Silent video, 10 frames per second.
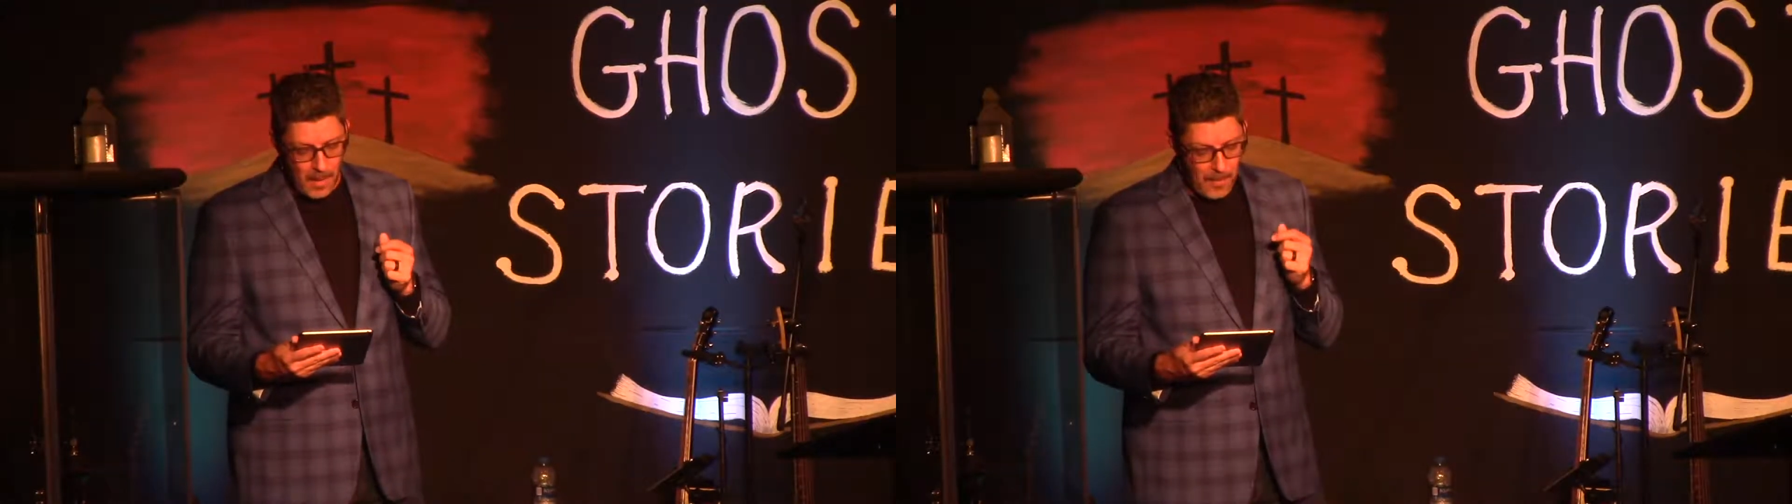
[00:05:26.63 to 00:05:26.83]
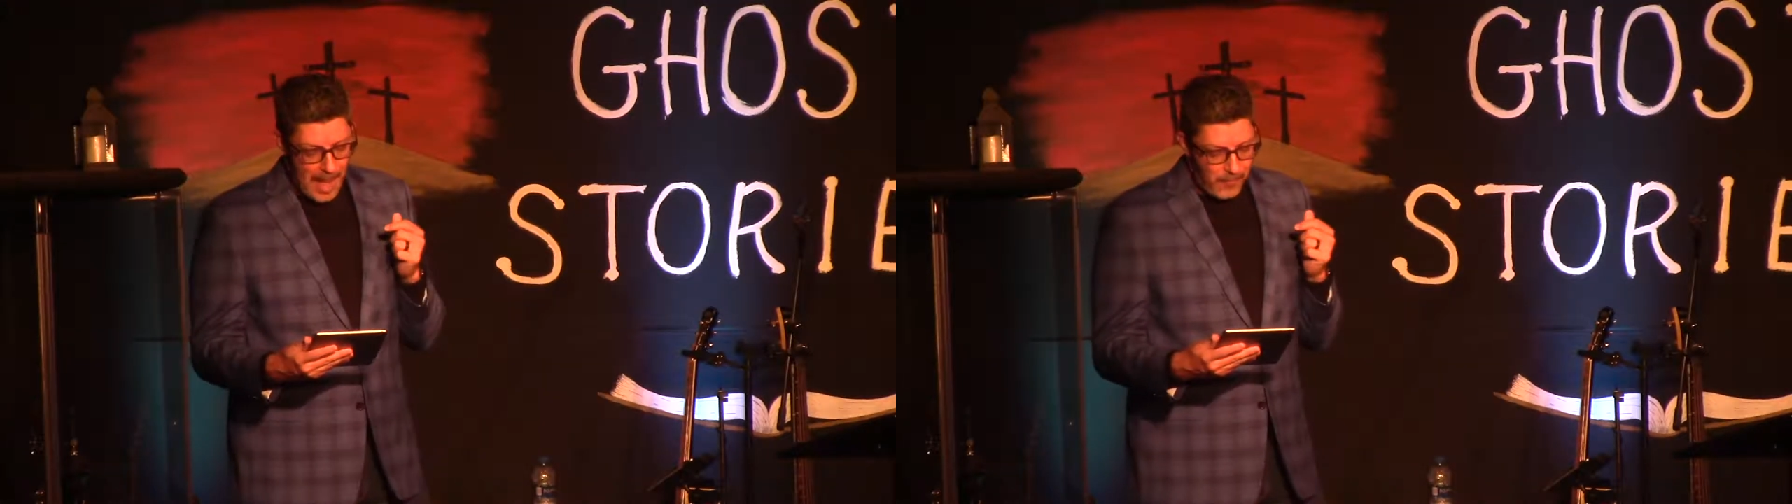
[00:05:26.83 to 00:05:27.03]

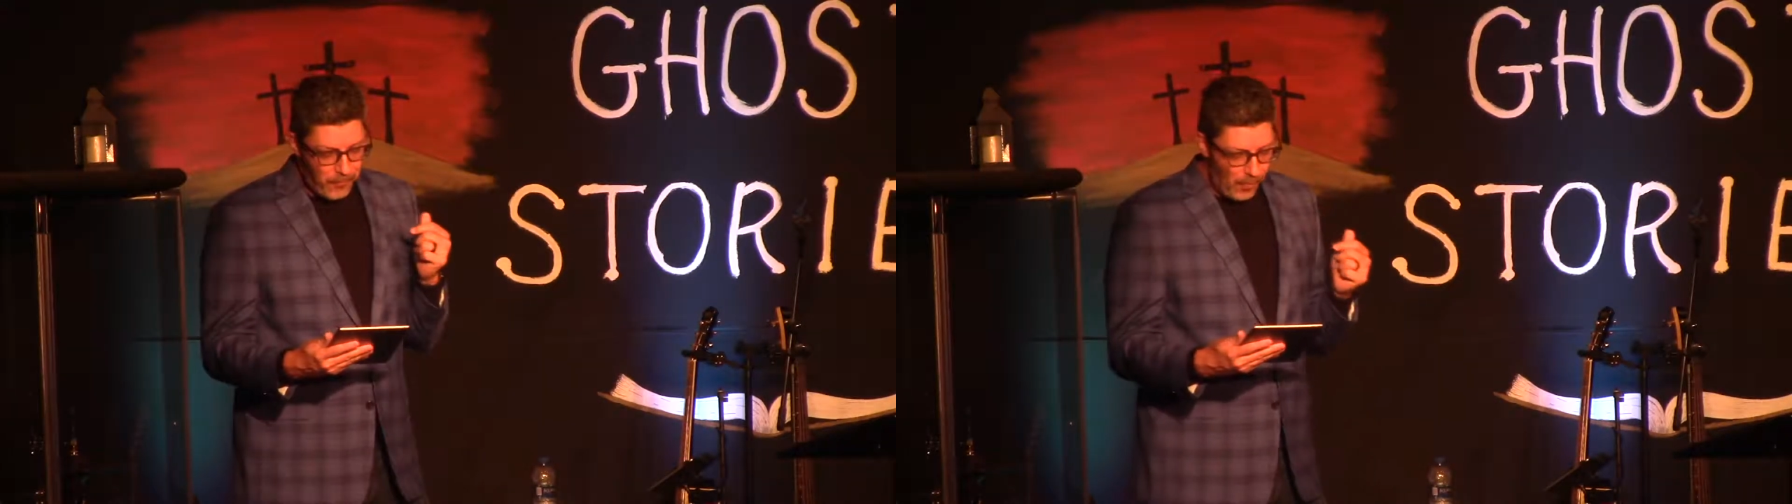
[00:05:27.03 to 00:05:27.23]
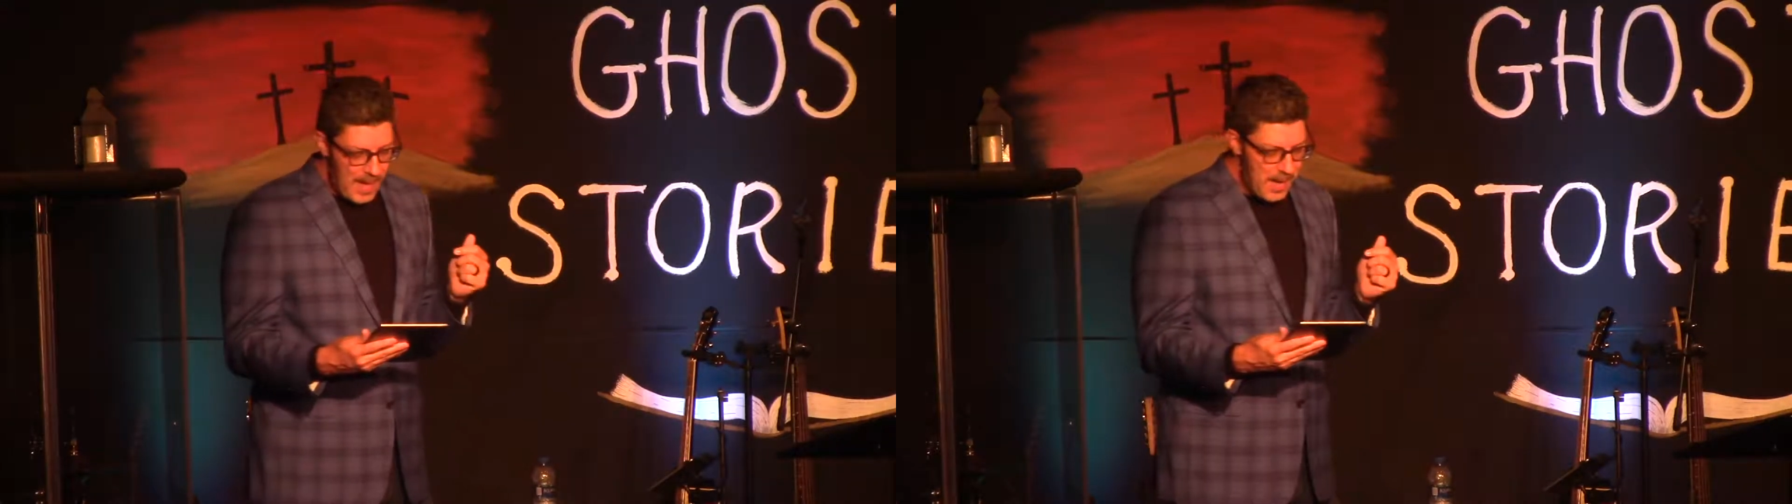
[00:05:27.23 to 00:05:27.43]
My
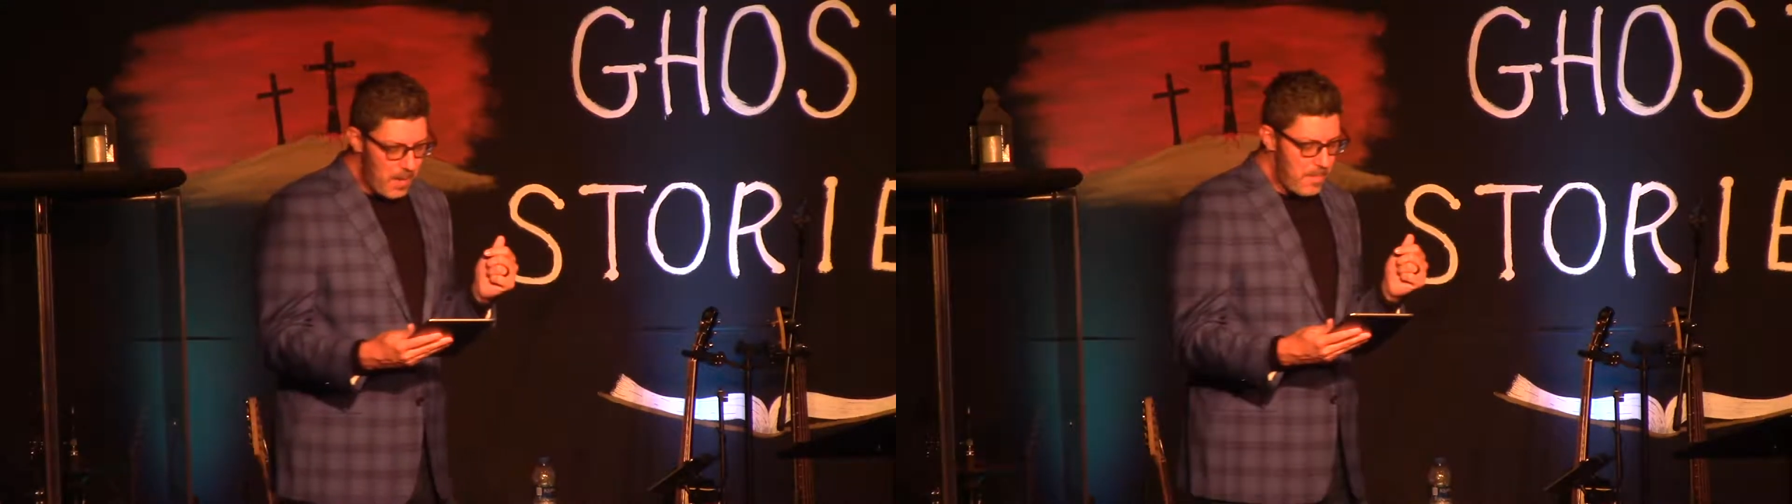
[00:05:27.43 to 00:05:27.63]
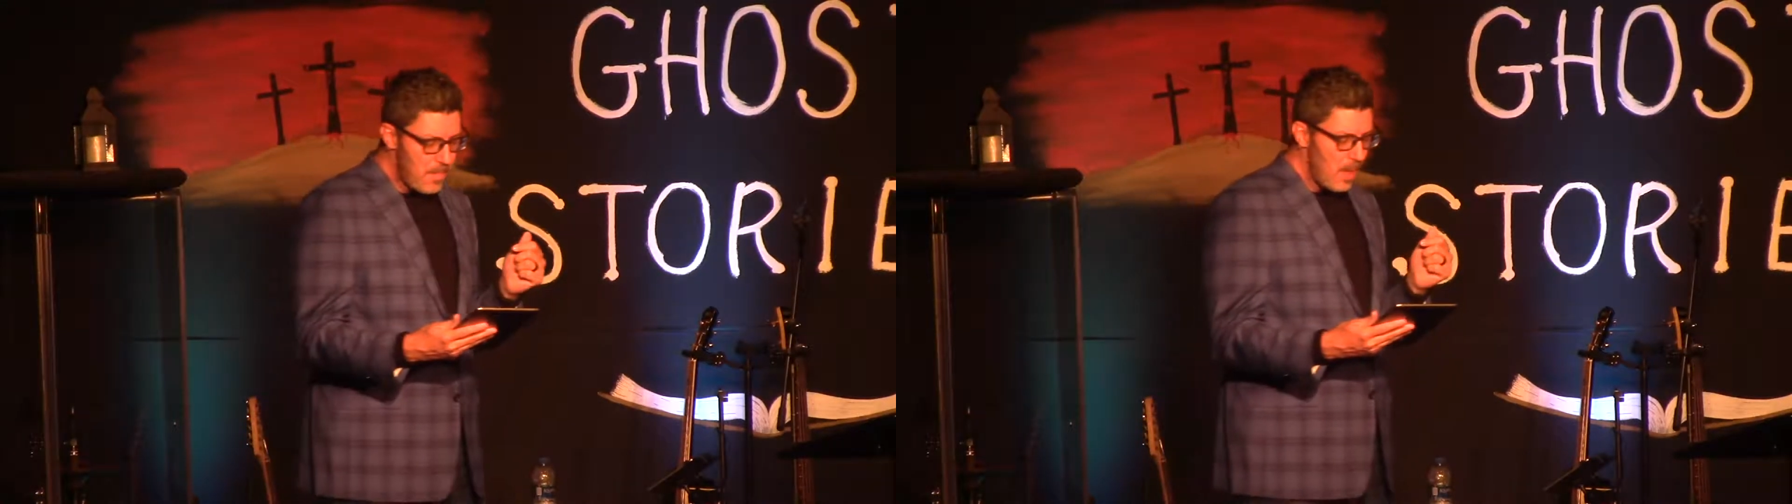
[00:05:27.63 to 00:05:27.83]

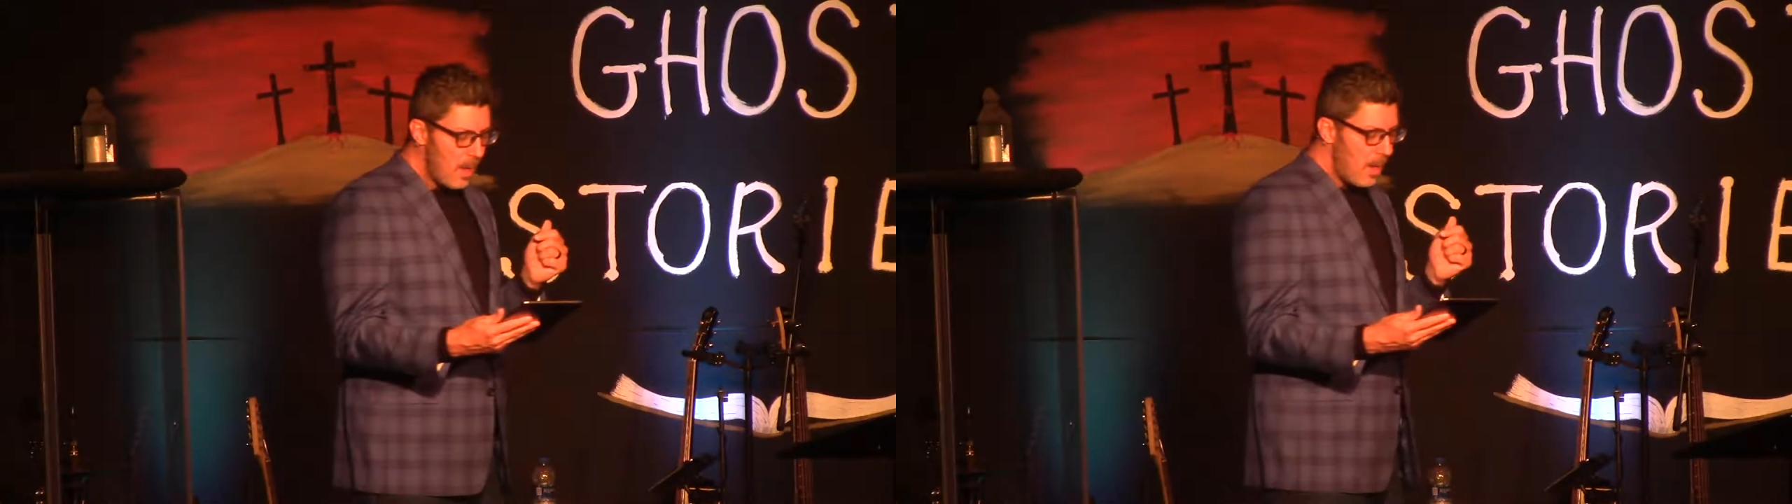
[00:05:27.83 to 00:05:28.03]
freedom